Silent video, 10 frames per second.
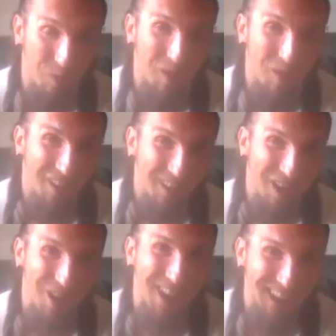no, and I'm
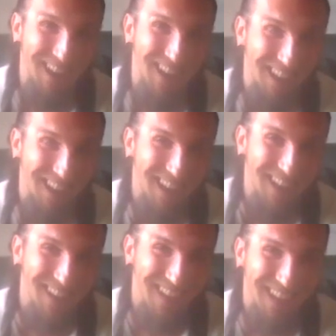sure he was on
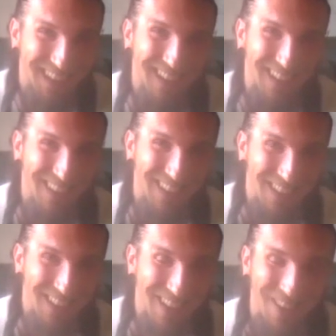some
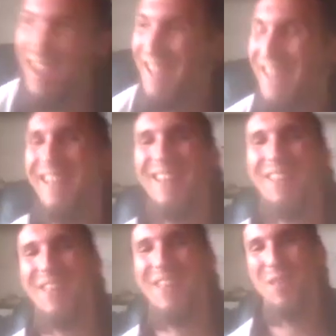quote unquote supple-
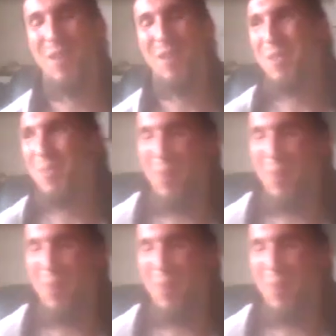supplements.